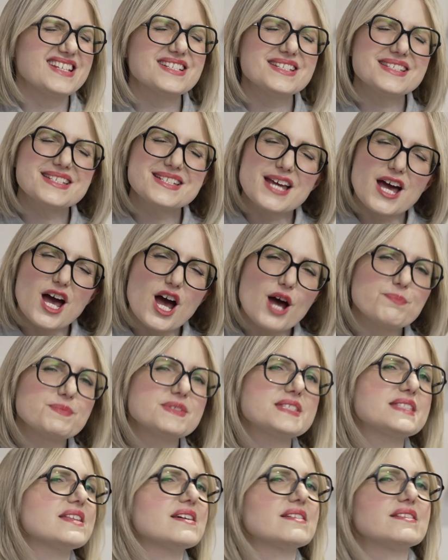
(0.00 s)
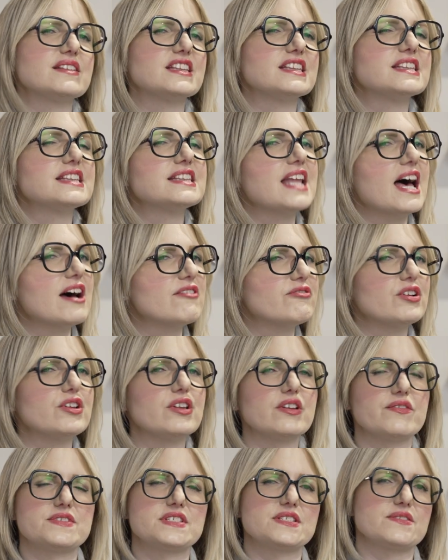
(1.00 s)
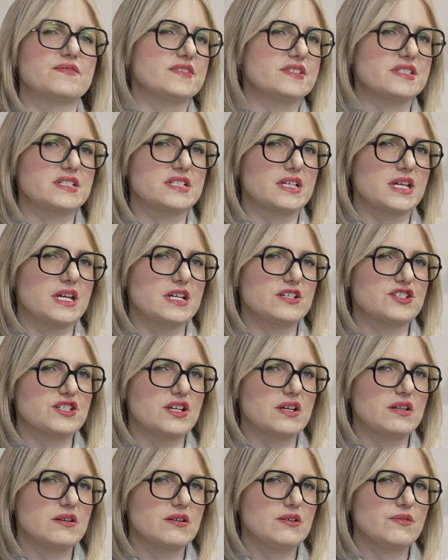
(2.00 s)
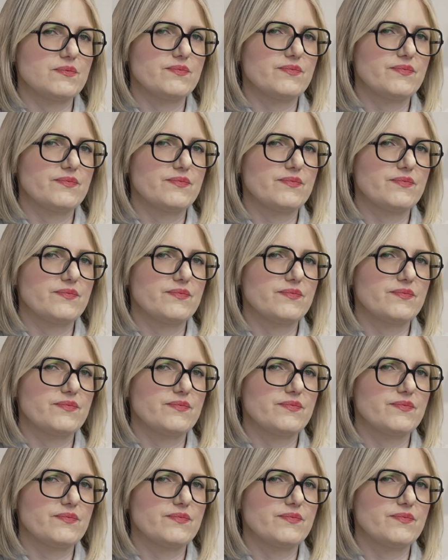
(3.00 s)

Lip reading: just ups the level of sophistication.